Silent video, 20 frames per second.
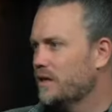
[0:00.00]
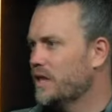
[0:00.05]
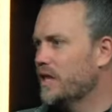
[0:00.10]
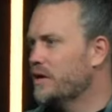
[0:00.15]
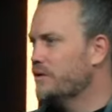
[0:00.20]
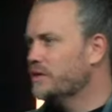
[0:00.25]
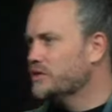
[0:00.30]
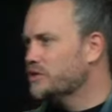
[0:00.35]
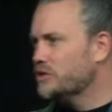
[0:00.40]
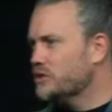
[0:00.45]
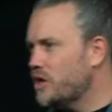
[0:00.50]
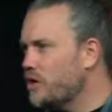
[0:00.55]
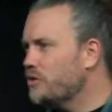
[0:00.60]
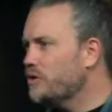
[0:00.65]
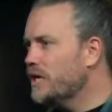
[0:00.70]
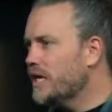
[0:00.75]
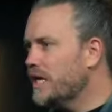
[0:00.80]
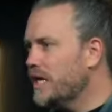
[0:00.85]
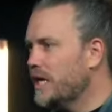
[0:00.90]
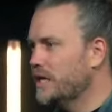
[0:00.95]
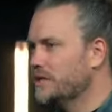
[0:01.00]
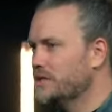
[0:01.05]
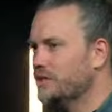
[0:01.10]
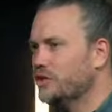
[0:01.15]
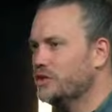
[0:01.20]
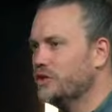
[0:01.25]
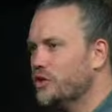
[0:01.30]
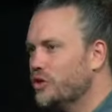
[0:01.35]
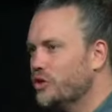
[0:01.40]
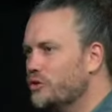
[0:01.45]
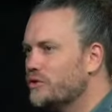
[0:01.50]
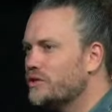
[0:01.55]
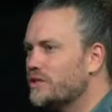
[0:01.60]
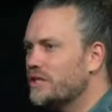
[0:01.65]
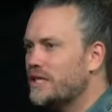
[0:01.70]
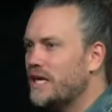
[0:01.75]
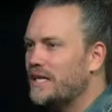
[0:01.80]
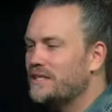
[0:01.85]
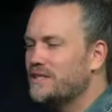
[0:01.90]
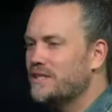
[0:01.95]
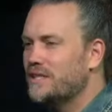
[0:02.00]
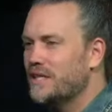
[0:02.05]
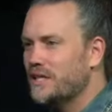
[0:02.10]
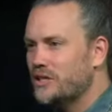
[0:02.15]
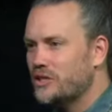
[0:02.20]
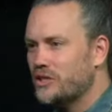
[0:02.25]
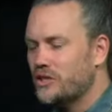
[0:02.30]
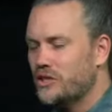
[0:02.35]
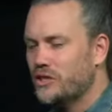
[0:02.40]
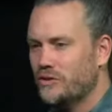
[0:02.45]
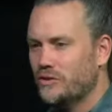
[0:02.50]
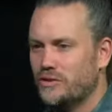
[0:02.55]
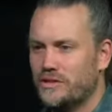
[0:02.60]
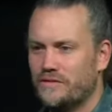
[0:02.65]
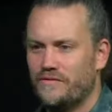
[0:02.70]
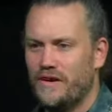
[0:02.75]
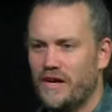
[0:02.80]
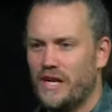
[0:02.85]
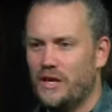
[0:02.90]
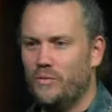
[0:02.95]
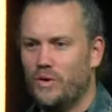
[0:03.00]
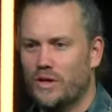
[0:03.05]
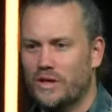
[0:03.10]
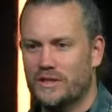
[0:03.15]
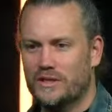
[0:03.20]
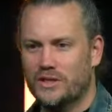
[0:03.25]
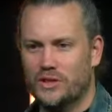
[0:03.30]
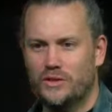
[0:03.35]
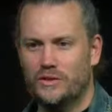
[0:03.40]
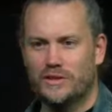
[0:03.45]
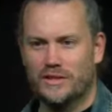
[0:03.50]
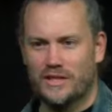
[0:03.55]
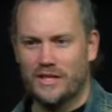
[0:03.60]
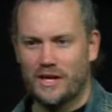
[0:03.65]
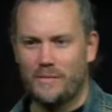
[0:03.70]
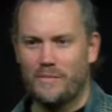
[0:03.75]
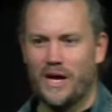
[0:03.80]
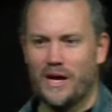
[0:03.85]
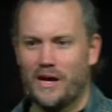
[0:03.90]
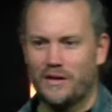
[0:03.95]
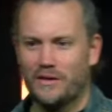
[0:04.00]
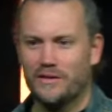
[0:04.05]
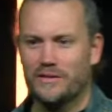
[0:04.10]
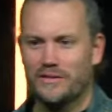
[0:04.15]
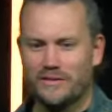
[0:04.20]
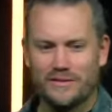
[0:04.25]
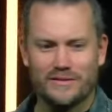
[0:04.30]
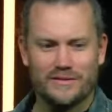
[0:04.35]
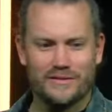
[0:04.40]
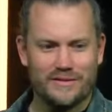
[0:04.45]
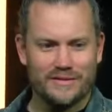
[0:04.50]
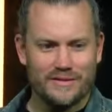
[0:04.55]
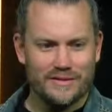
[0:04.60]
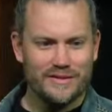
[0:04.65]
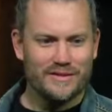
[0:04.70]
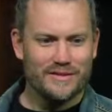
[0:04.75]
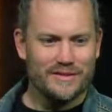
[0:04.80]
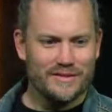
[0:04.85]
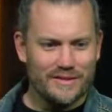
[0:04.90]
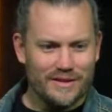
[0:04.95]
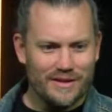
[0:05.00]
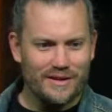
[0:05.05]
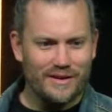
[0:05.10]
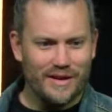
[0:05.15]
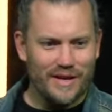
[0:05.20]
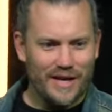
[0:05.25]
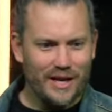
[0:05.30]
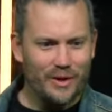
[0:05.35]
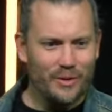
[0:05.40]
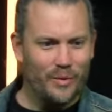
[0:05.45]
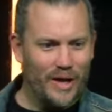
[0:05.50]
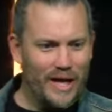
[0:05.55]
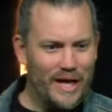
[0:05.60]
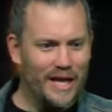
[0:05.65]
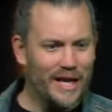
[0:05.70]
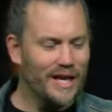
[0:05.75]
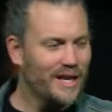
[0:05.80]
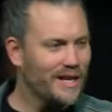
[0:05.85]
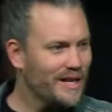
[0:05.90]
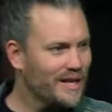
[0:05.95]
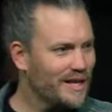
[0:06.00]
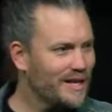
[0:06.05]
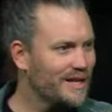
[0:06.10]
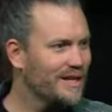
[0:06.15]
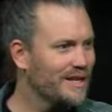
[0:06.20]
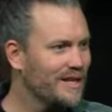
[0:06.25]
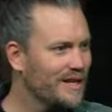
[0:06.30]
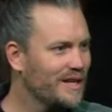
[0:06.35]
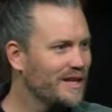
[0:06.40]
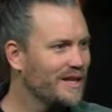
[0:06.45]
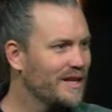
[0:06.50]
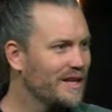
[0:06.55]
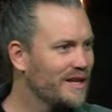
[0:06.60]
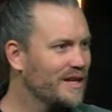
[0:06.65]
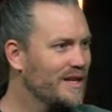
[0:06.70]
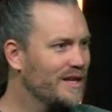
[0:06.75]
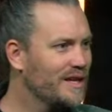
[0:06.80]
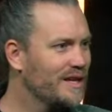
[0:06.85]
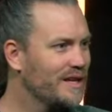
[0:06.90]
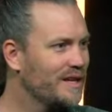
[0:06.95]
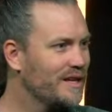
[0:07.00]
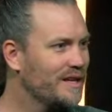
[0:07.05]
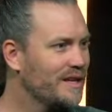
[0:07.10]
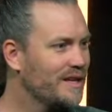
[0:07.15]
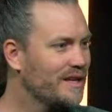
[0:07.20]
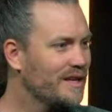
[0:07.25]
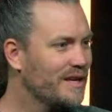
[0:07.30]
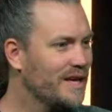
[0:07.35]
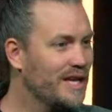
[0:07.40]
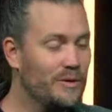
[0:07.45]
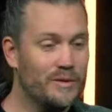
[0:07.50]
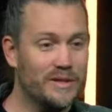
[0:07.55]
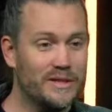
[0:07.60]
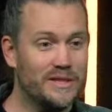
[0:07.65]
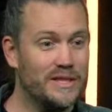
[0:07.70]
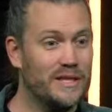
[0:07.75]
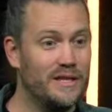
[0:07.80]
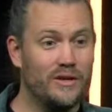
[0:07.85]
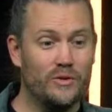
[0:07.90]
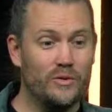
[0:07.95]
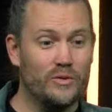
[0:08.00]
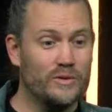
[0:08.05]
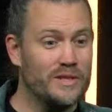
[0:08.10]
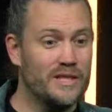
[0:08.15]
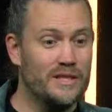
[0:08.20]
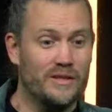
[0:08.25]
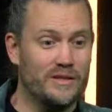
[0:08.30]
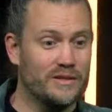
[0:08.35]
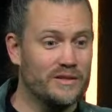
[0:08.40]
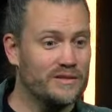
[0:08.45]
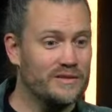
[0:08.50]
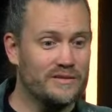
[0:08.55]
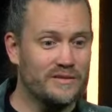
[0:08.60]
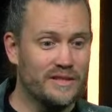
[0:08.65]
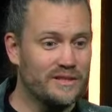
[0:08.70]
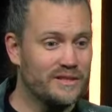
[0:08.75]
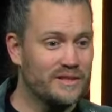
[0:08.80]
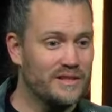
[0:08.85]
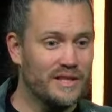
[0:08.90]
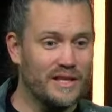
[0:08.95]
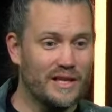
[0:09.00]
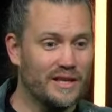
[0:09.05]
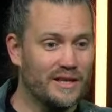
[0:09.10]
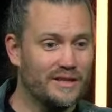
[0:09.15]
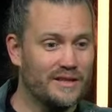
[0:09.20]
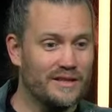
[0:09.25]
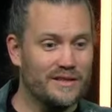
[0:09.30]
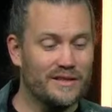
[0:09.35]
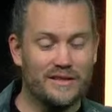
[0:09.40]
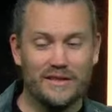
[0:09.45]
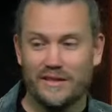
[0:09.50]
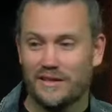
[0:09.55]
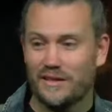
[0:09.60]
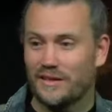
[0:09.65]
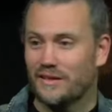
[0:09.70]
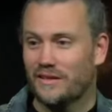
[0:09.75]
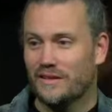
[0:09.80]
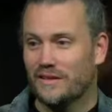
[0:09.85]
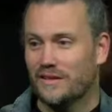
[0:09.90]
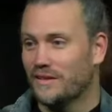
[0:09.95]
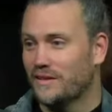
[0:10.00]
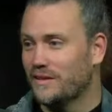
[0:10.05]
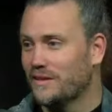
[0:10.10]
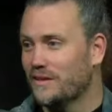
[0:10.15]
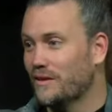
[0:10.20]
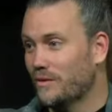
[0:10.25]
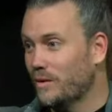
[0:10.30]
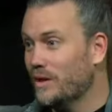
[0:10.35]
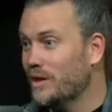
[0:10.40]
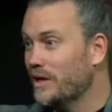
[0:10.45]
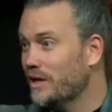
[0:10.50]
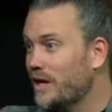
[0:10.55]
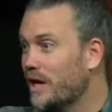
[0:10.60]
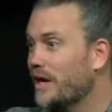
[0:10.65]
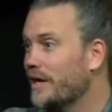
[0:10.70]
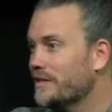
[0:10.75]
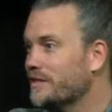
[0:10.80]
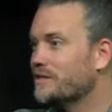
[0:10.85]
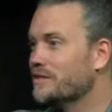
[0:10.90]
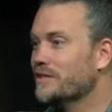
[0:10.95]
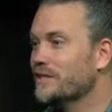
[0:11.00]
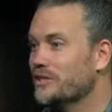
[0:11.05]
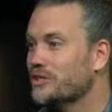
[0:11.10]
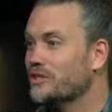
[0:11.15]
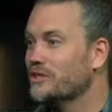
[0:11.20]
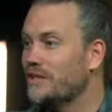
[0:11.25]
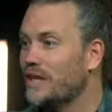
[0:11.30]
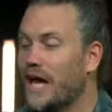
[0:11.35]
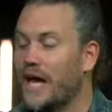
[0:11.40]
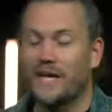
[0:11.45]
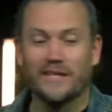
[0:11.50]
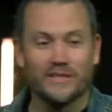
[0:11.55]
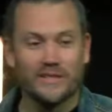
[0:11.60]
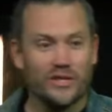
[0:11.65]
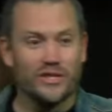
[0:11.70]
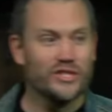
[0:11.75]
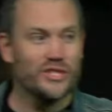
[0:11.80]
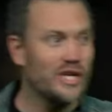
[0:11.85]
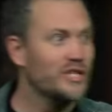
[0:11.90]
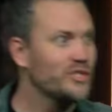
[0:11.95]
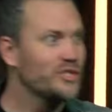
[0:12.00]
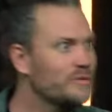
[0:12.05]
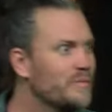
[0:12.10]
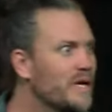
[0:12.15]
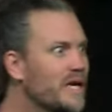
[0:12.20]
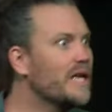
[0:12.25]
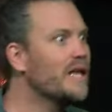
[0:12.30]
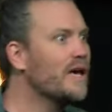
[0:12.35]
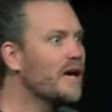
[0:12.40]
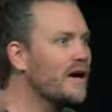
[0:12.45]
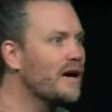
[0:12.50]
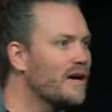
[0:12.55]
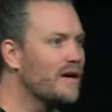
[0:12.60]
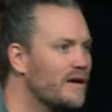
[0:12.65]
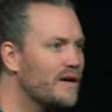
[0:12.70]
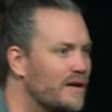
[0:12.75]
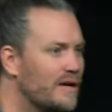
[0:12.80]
There is no need to use it as an excuse. Funny what suits come out on Halloween. Anyone seen a naughty nurse recently? Well, you're going to in 2 days on social media.